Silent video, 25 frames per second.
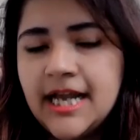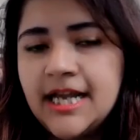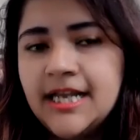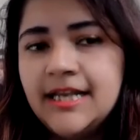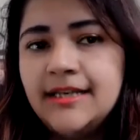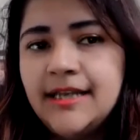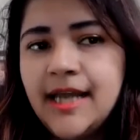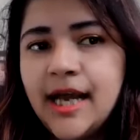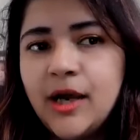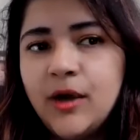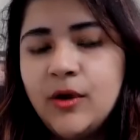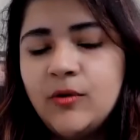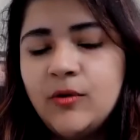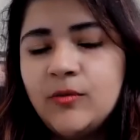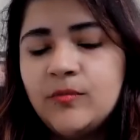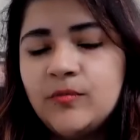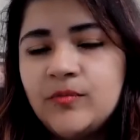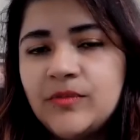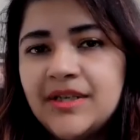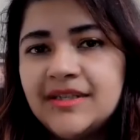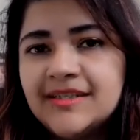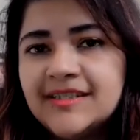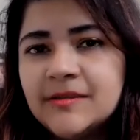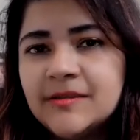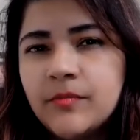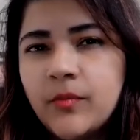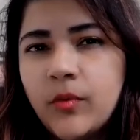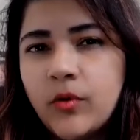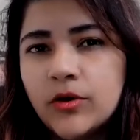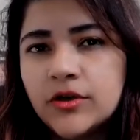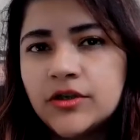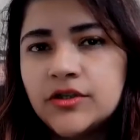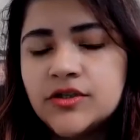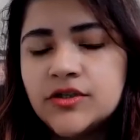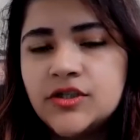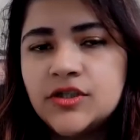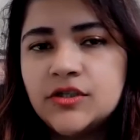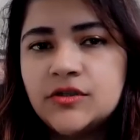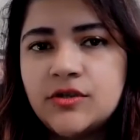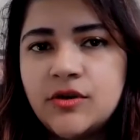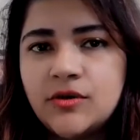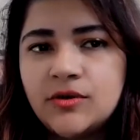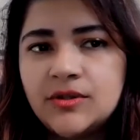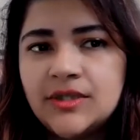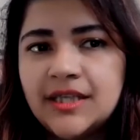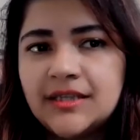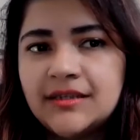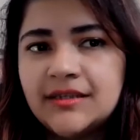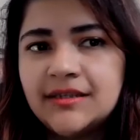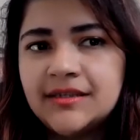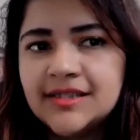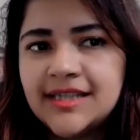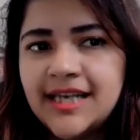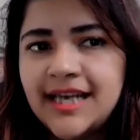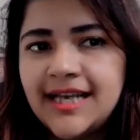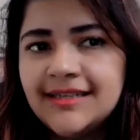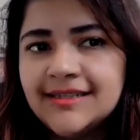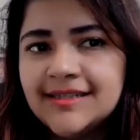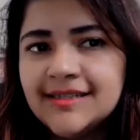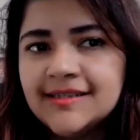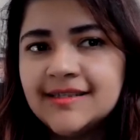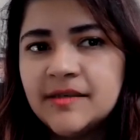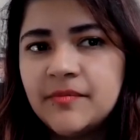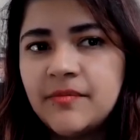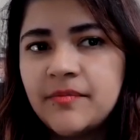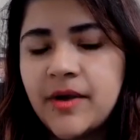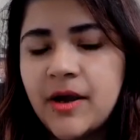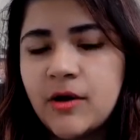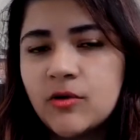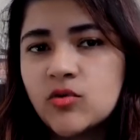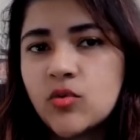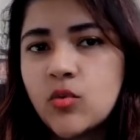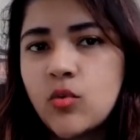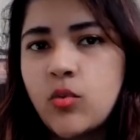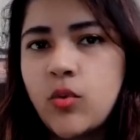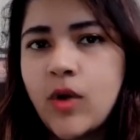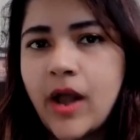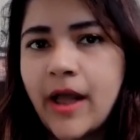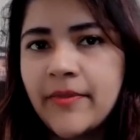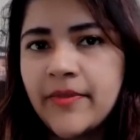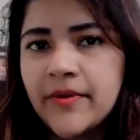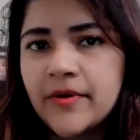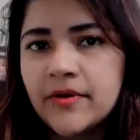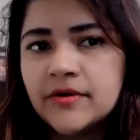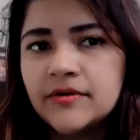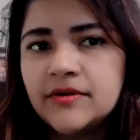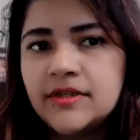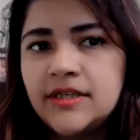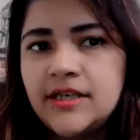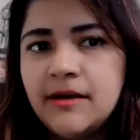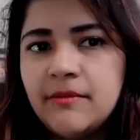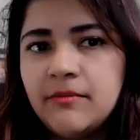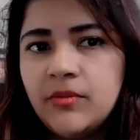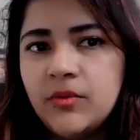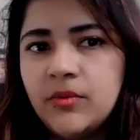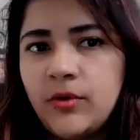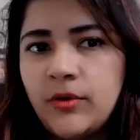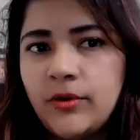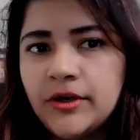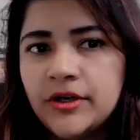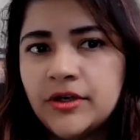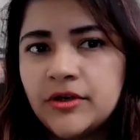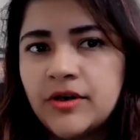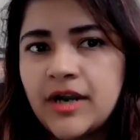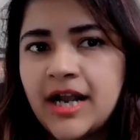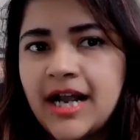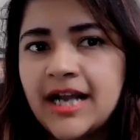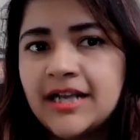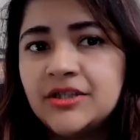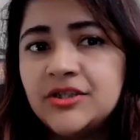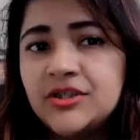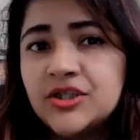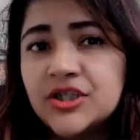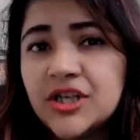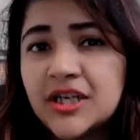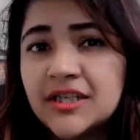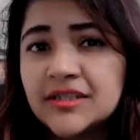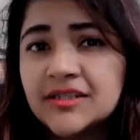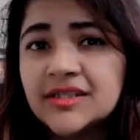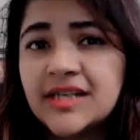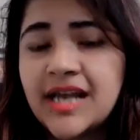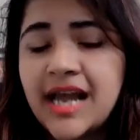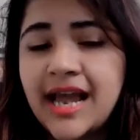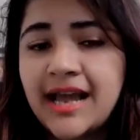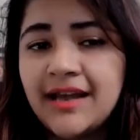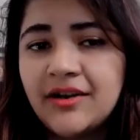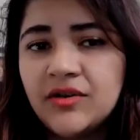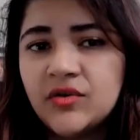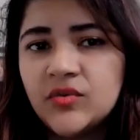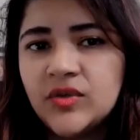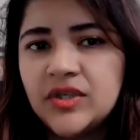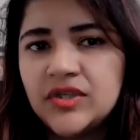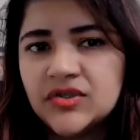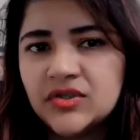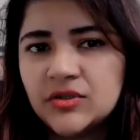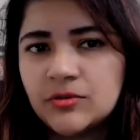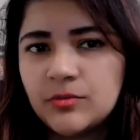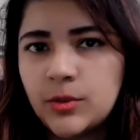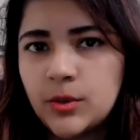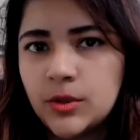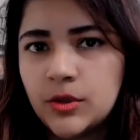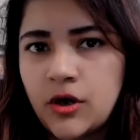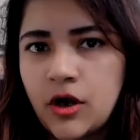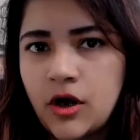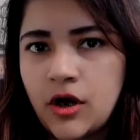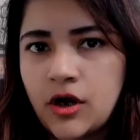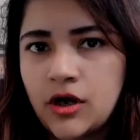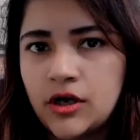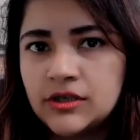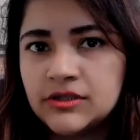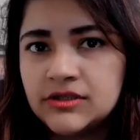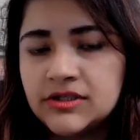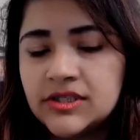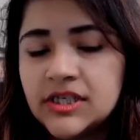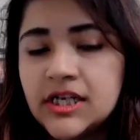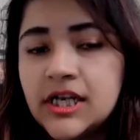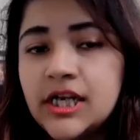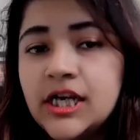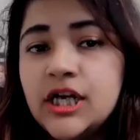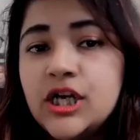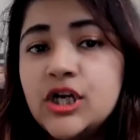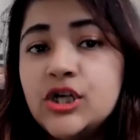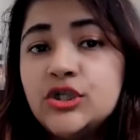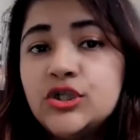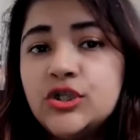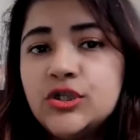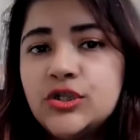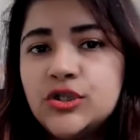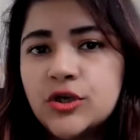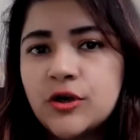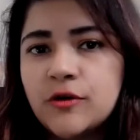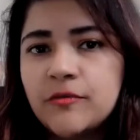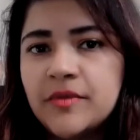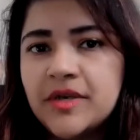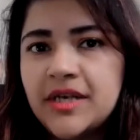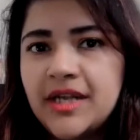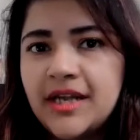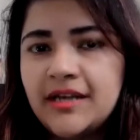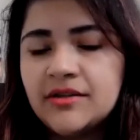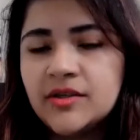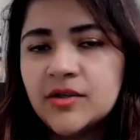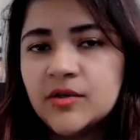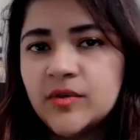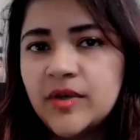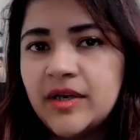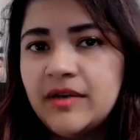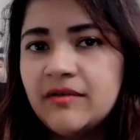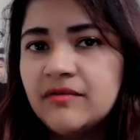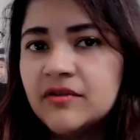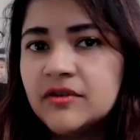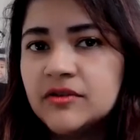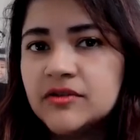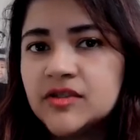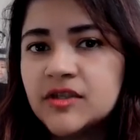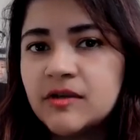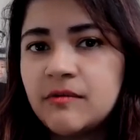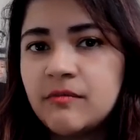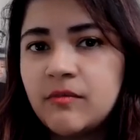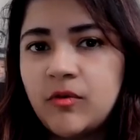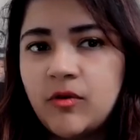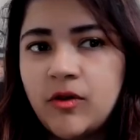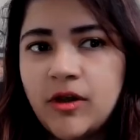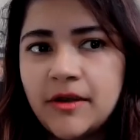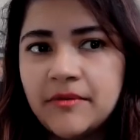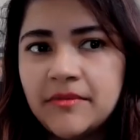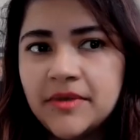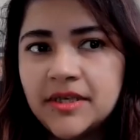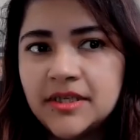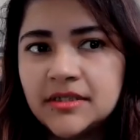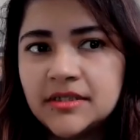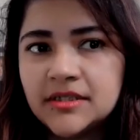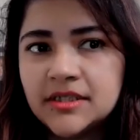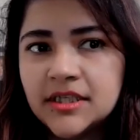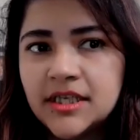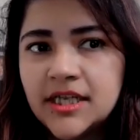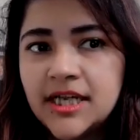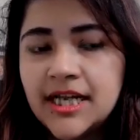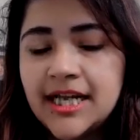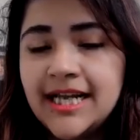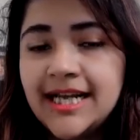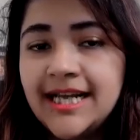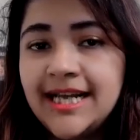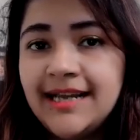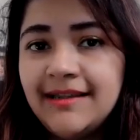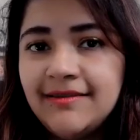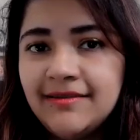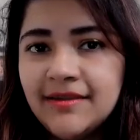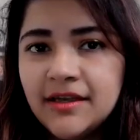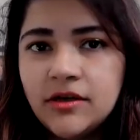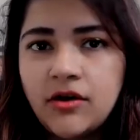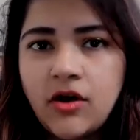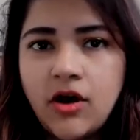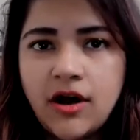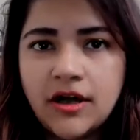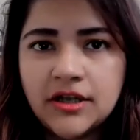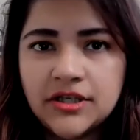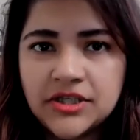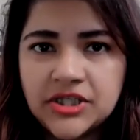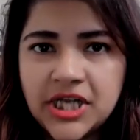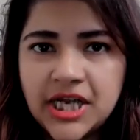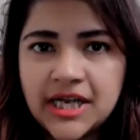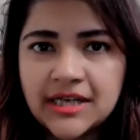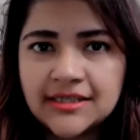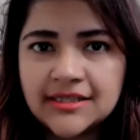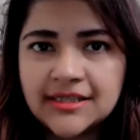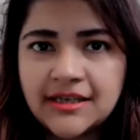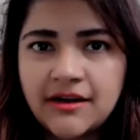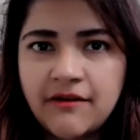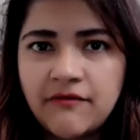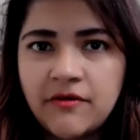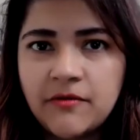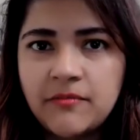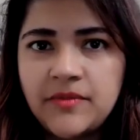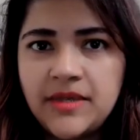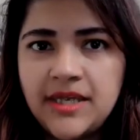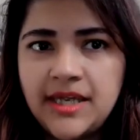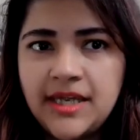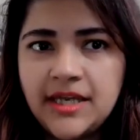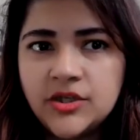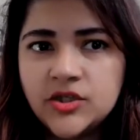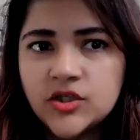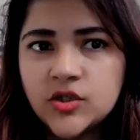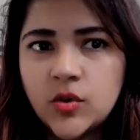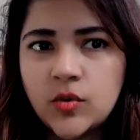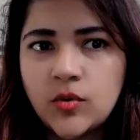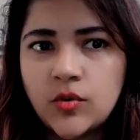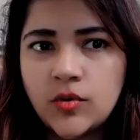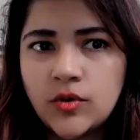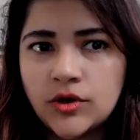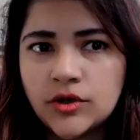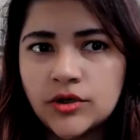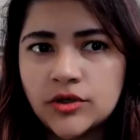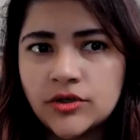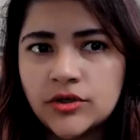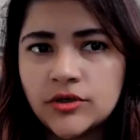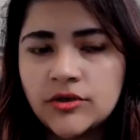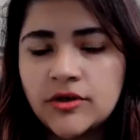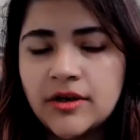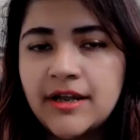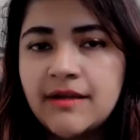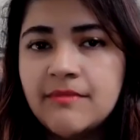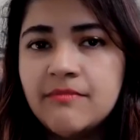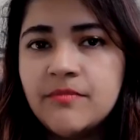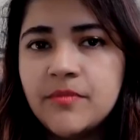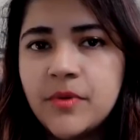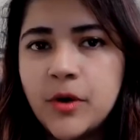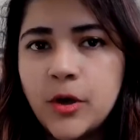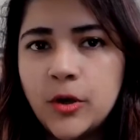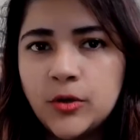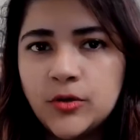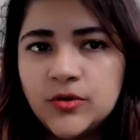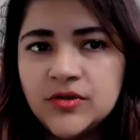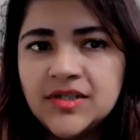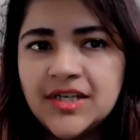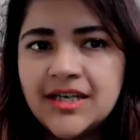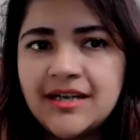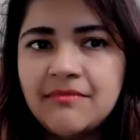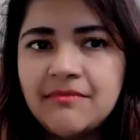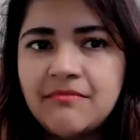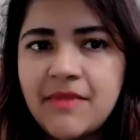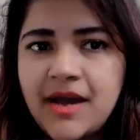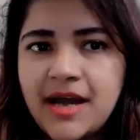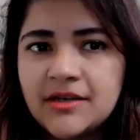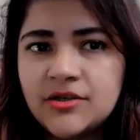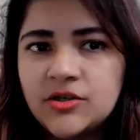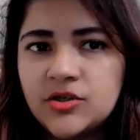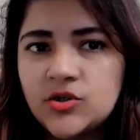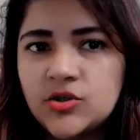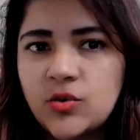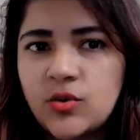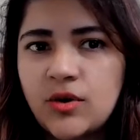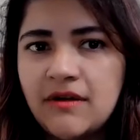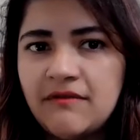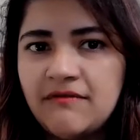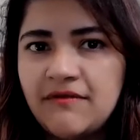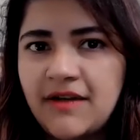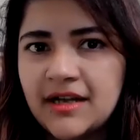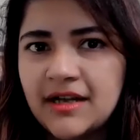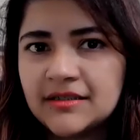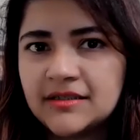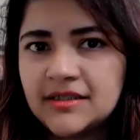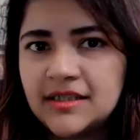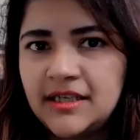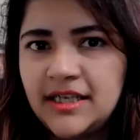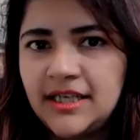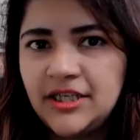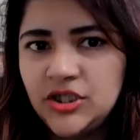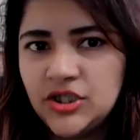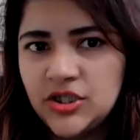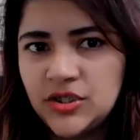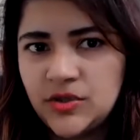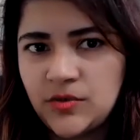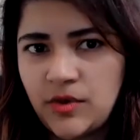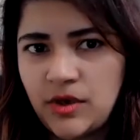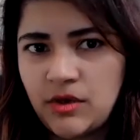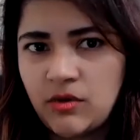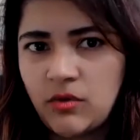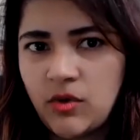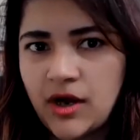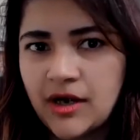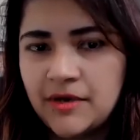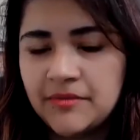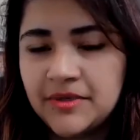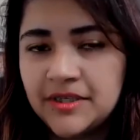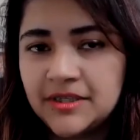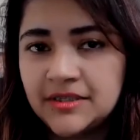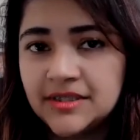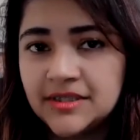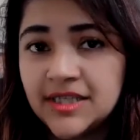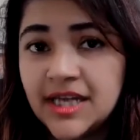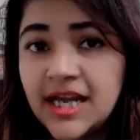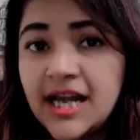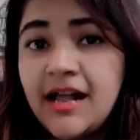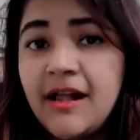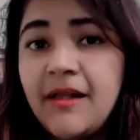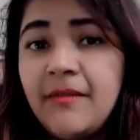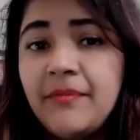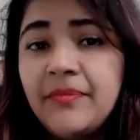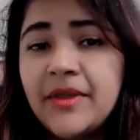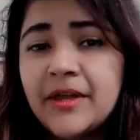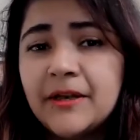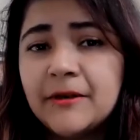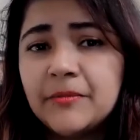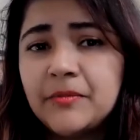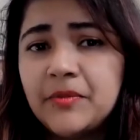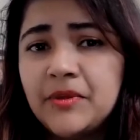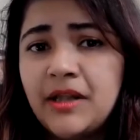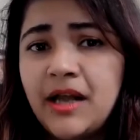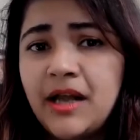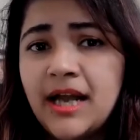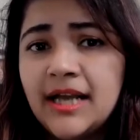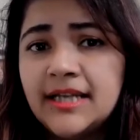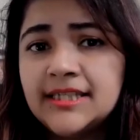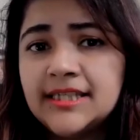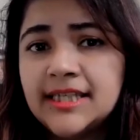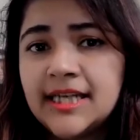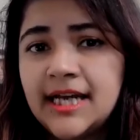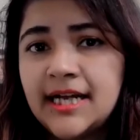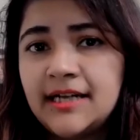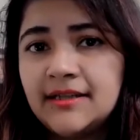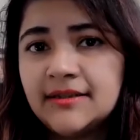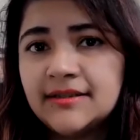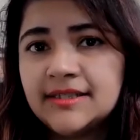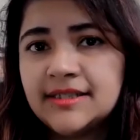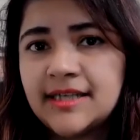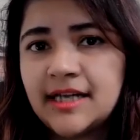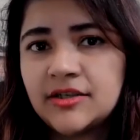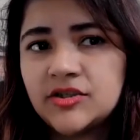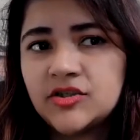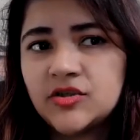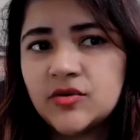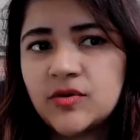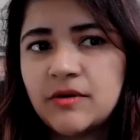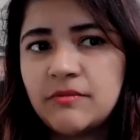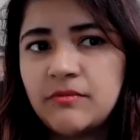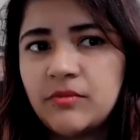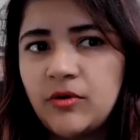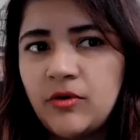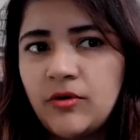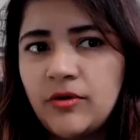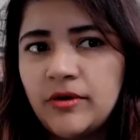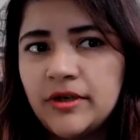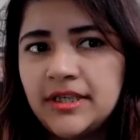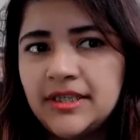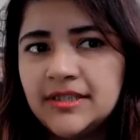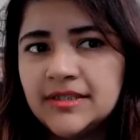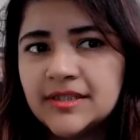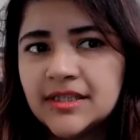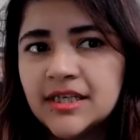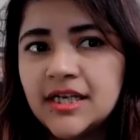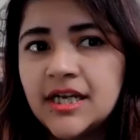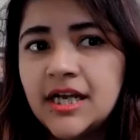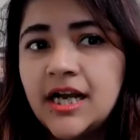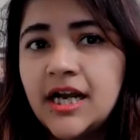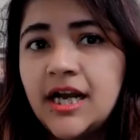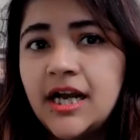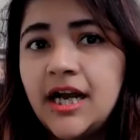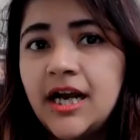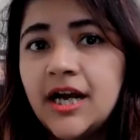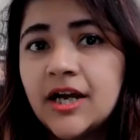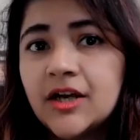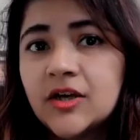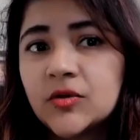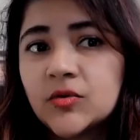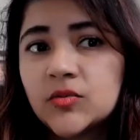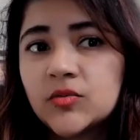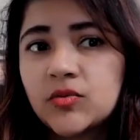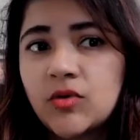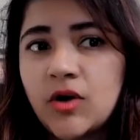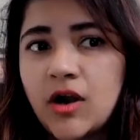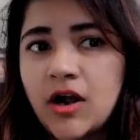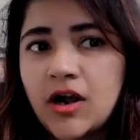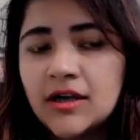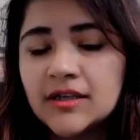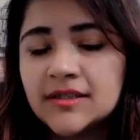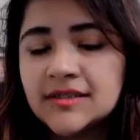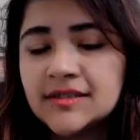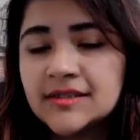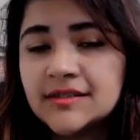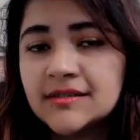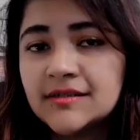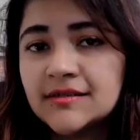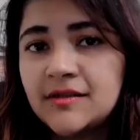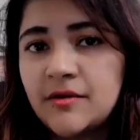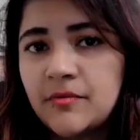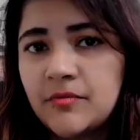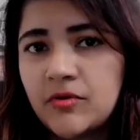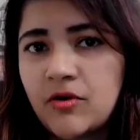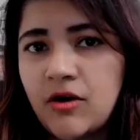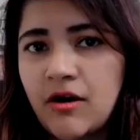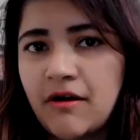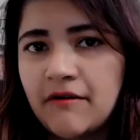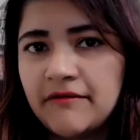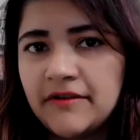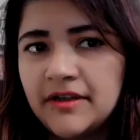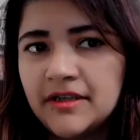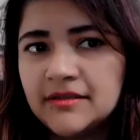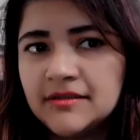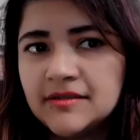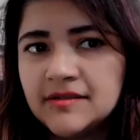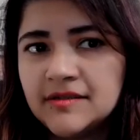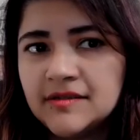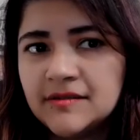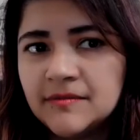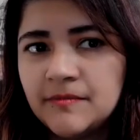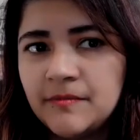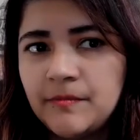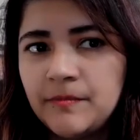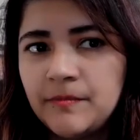Now, it's important to note that this case is about whether the employer had just and reasonable cause to terminate the griever's employment in the context of a PHO order imposing mandatory vaccination requirements that apply to health sector employees across the province.